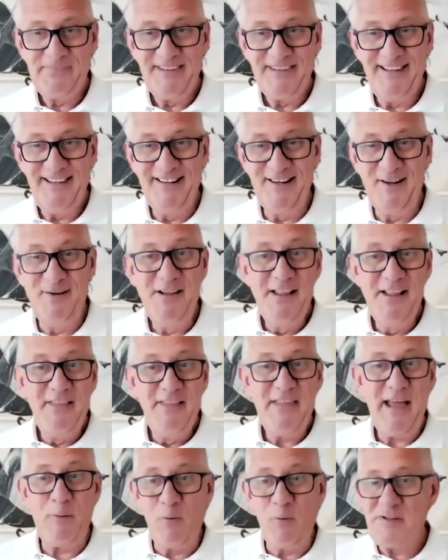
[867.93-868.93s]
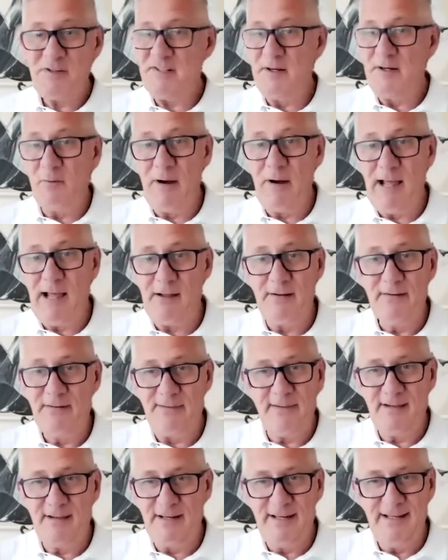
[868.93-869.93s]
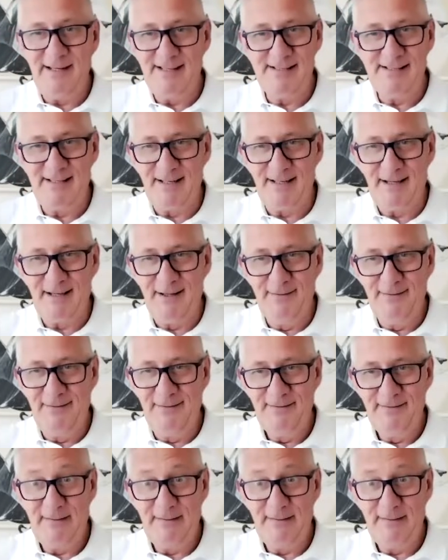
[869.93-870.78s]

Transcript: You know, that wasn't around 30 years ago,